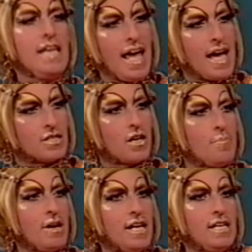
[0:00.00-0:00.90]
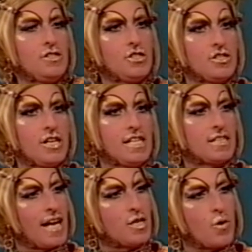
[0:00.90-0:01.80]
Yes, I mean, he's just in his
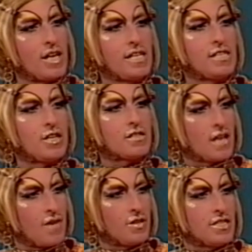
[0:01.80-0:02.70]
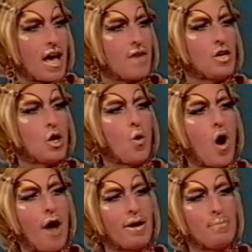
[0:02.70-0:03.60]
late 20s, and it's lovely to have an
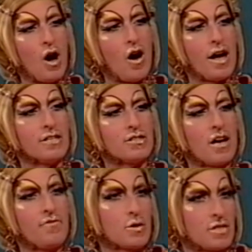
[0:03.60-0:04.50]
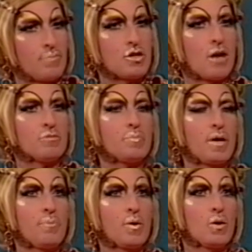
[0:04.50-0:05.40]
inquiring mind. I feel sometimes
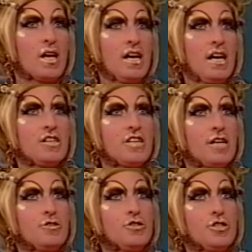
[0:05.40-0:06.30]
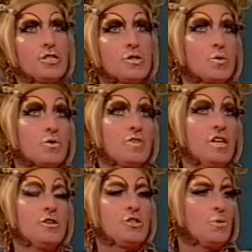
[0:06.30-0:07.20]
people tend to just sort of
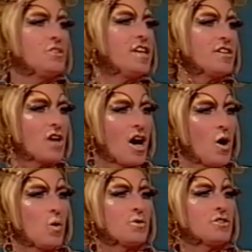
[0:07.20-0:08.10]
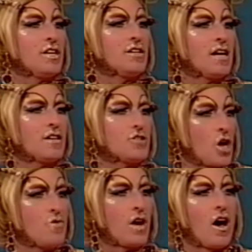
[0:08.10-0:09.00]
do as they're told and
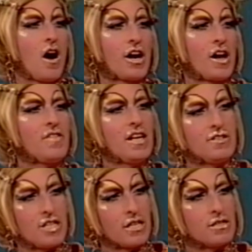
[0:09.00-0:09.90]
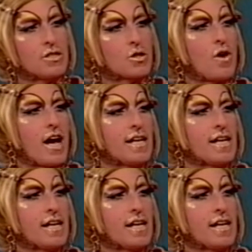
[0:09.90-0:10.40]
toe the line, and I think Dylan's great.